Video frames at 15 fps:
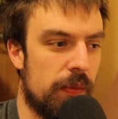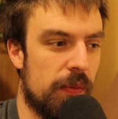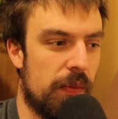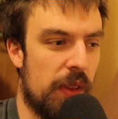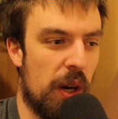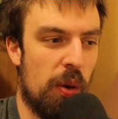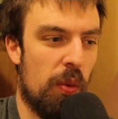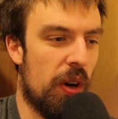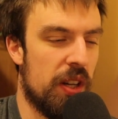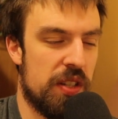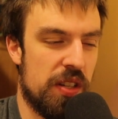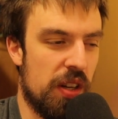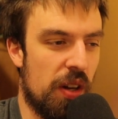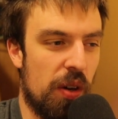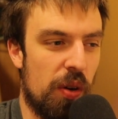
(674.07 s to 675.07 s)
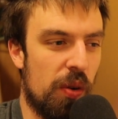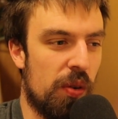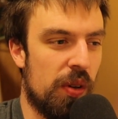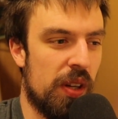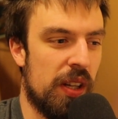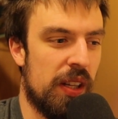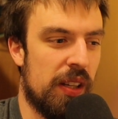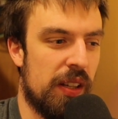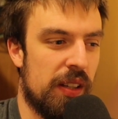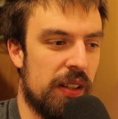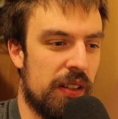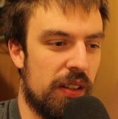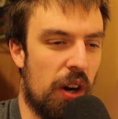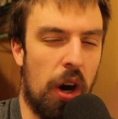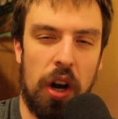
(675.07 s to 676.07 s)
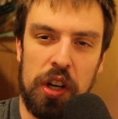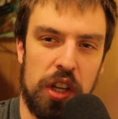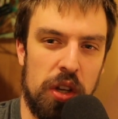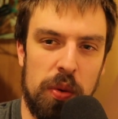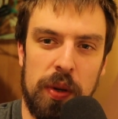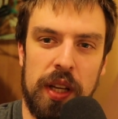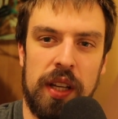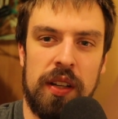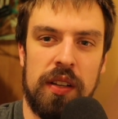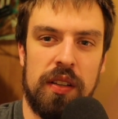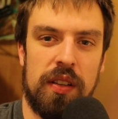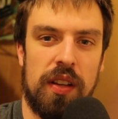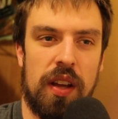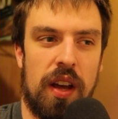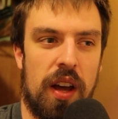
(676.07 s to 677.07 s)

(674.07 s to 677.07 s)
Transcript: There was no arguing.